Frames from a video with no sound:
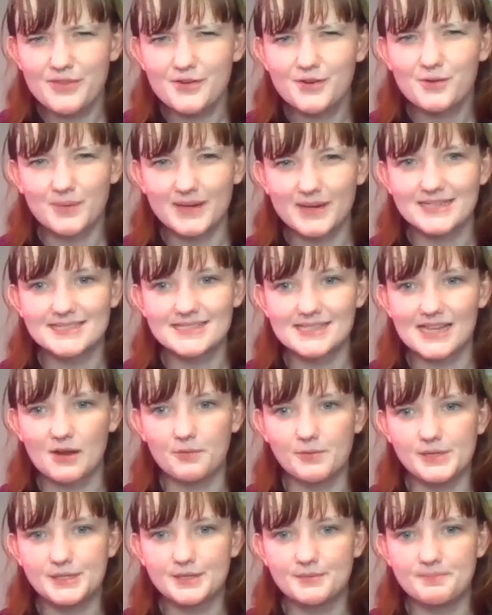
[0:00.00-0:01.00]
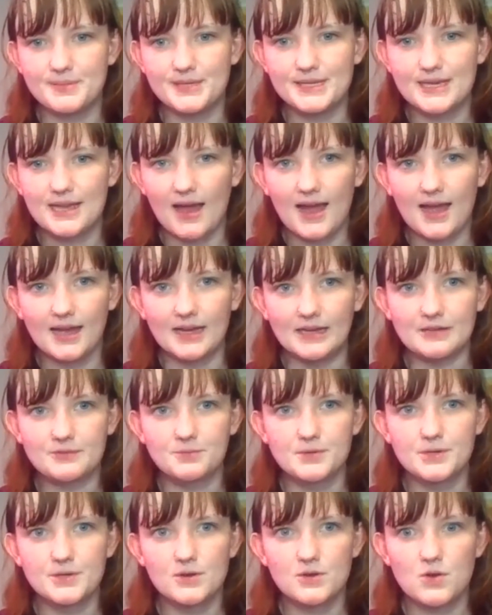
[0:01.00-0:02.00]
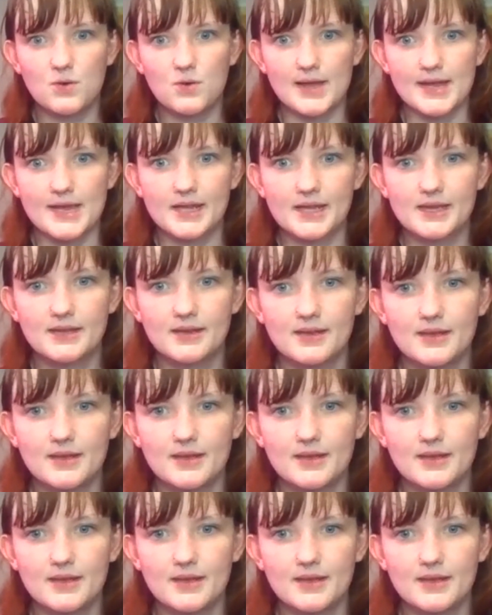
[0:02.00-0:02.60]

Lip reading: other ways that we can be kind real quick.